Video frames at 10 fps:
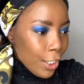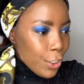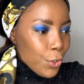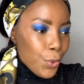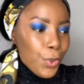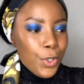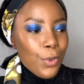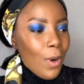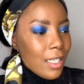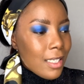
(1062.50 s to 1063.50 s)
Do you
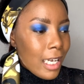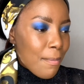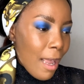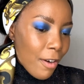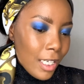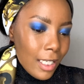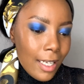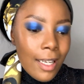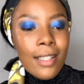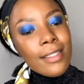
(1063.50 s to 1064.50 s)
want to get married?
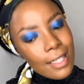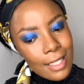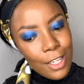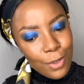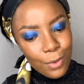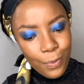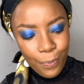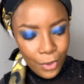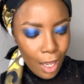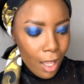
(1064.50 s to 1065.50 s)
Yes, I do.
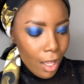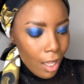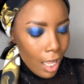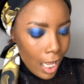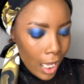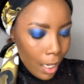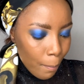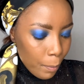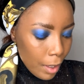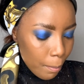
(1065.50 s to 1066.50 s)

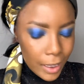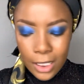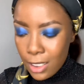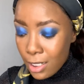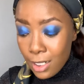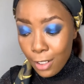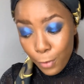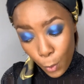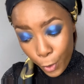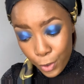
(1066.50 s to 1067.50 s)
But of
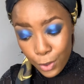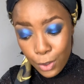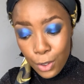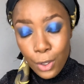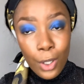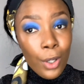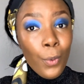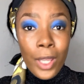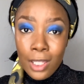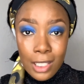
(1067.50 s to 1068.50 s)
course,
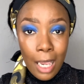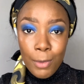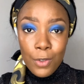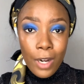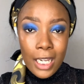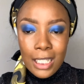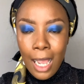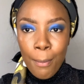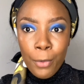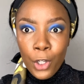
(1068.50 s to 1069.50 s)
when the time is right.
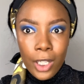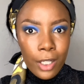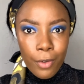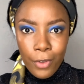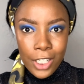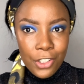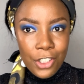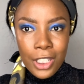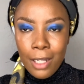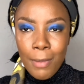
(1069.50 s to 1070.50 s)
I'm not in a rush
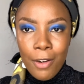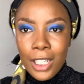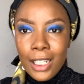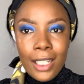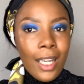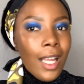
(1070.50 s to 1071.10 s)
to get married.